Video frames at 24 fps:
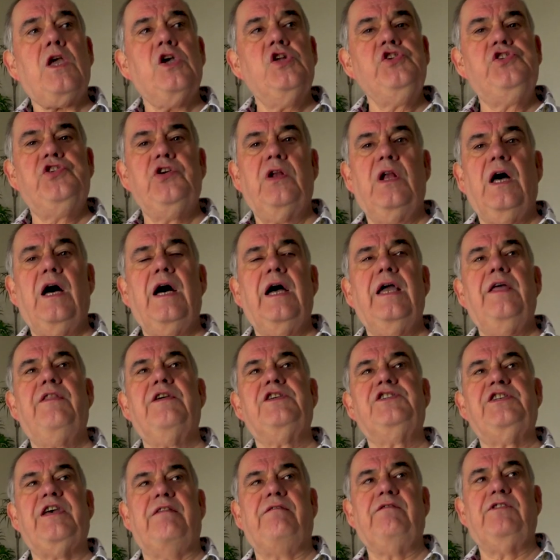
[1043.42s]
July the
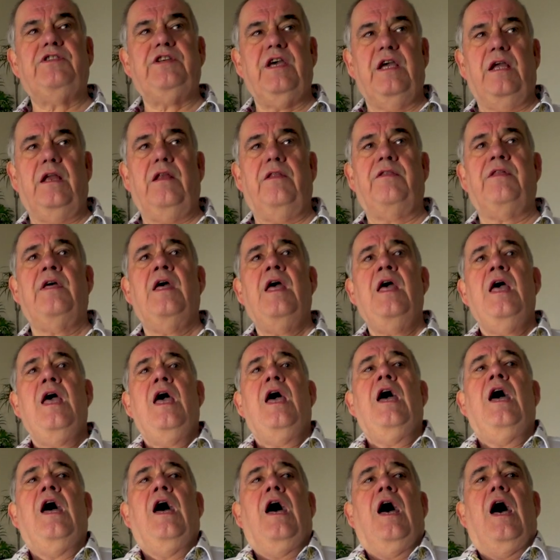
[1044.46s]

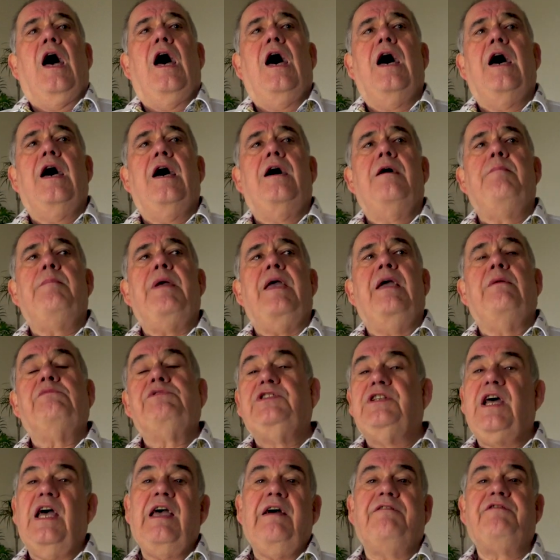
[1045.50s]
17th. It was
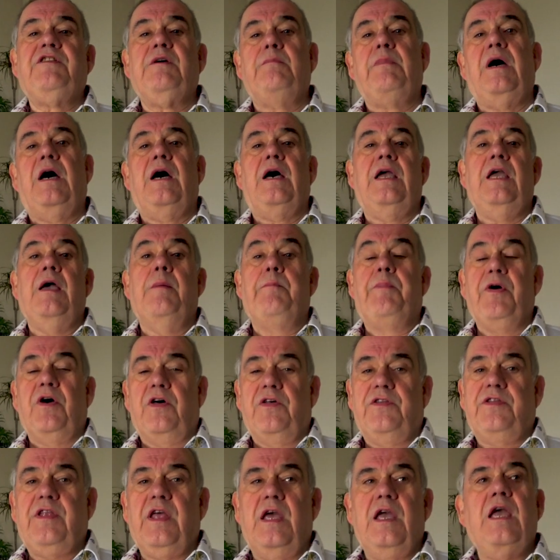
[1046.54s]
the day after my
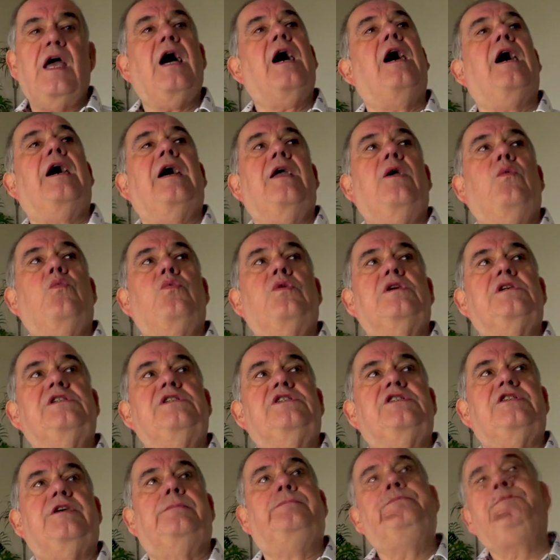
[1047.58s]
birthday. I
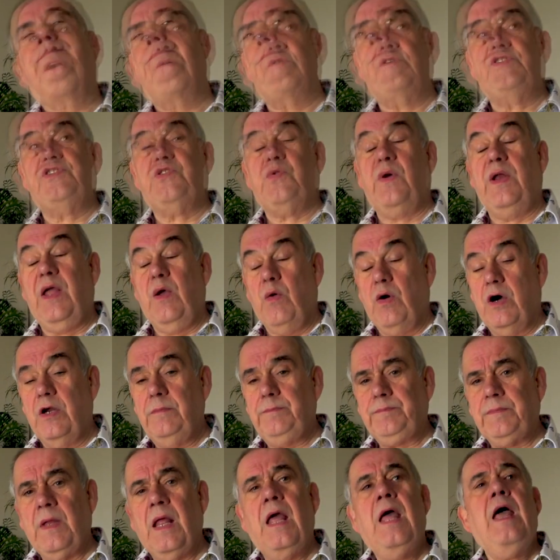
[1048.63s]
was 21,
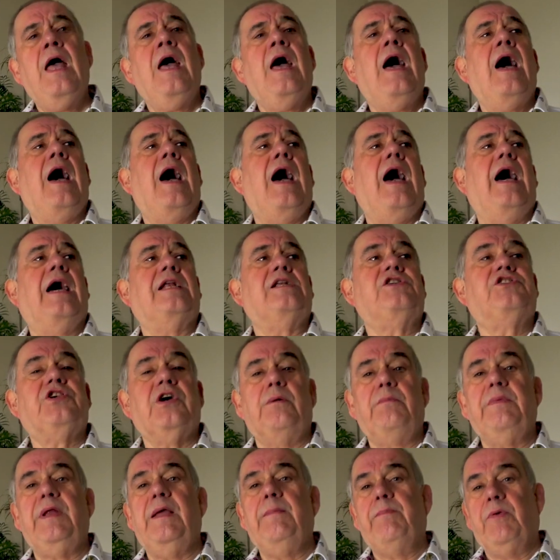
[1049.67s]
and
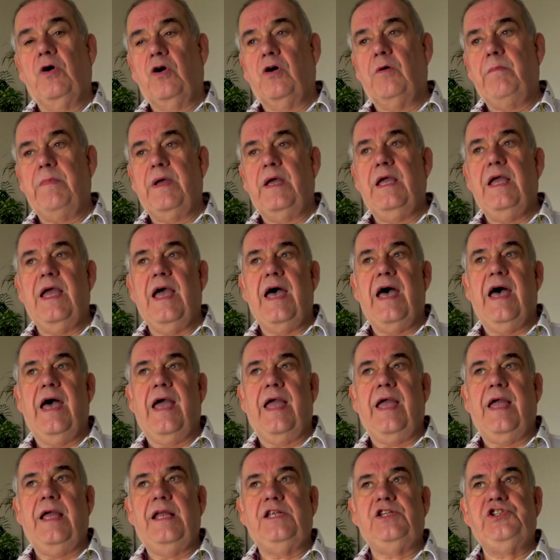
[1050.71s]
somebody bought me
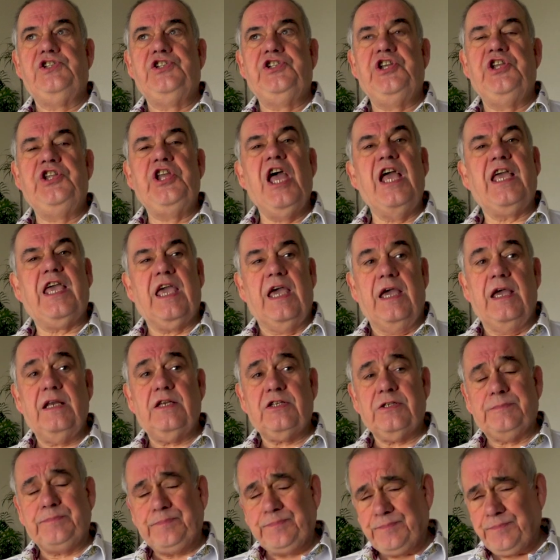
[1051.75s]
a
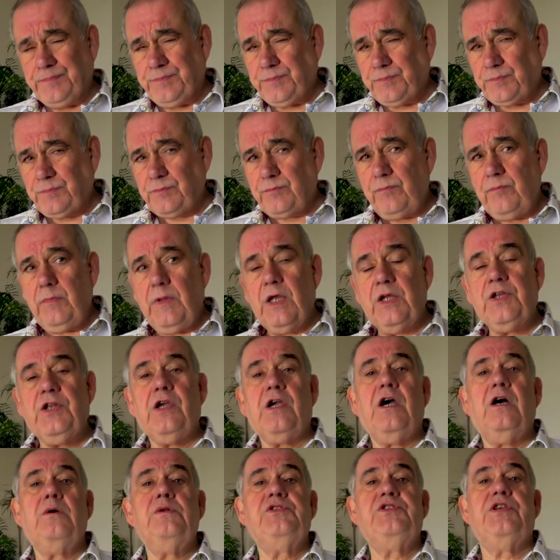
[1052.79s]
ticket to
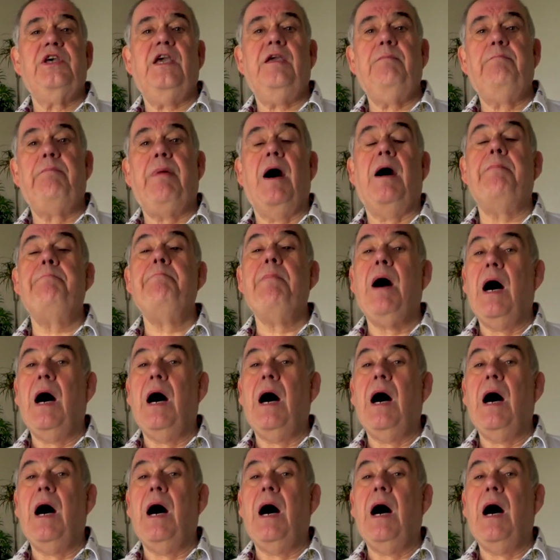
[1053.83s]
go and see Bob